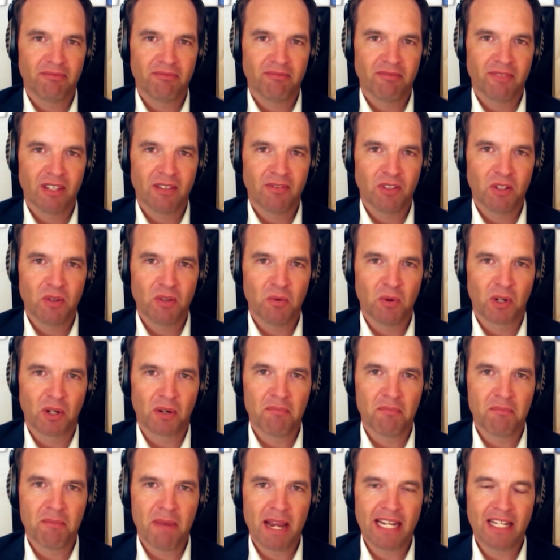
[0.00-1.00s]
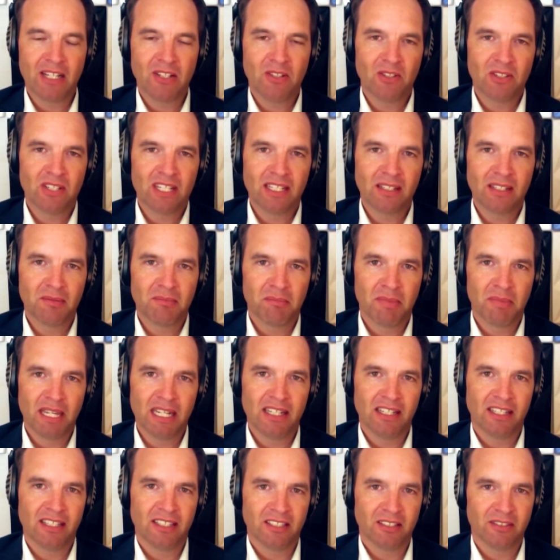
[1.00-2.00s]
if you want to make New Zealand
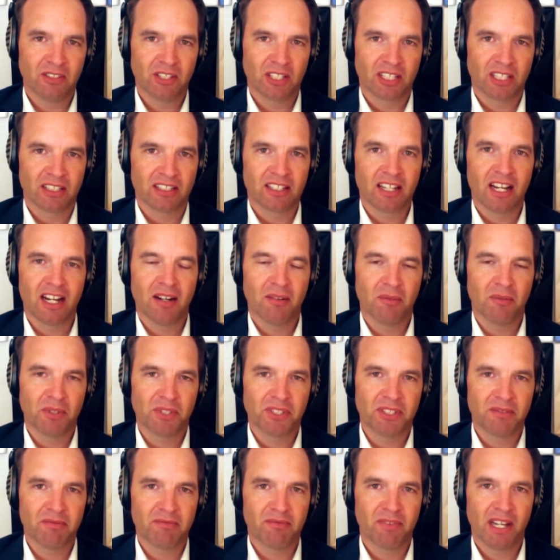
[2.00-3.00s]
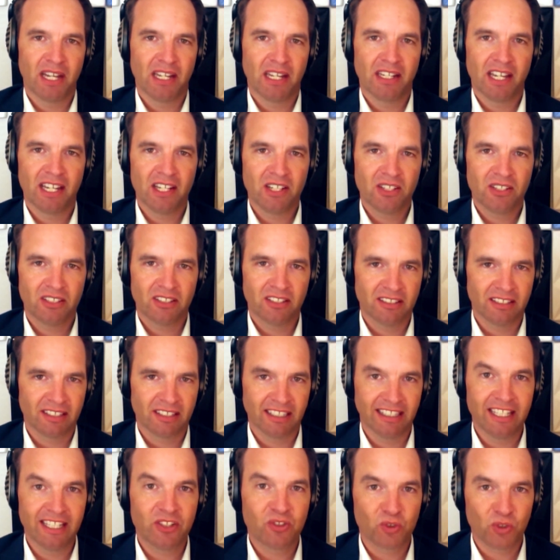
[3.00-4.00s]
better, you've got to start with some foundations,
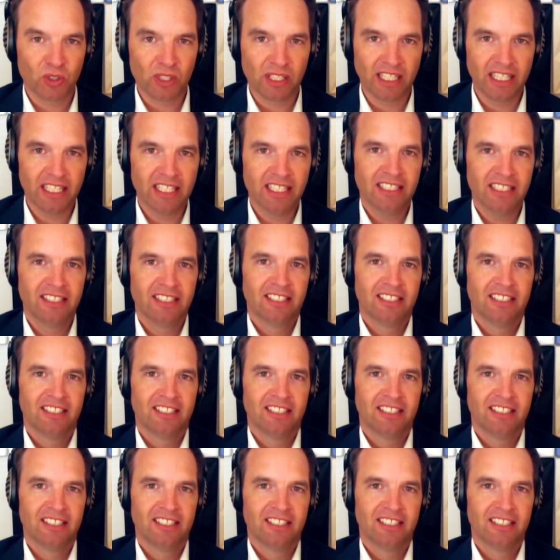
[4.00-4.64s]
literally,